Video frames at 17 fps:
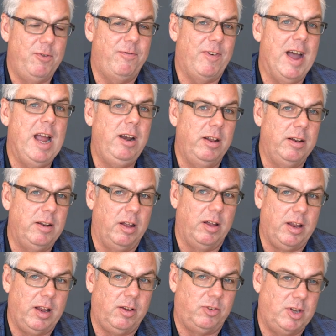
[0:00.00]
you find
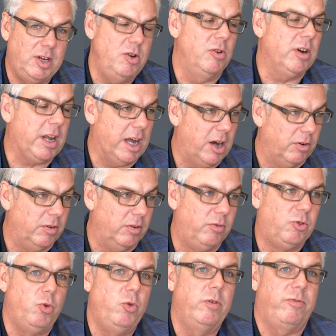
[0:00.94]
a senior
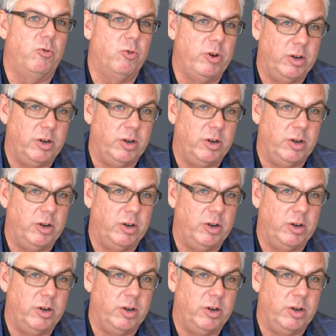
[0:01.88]
accountant 2 to 4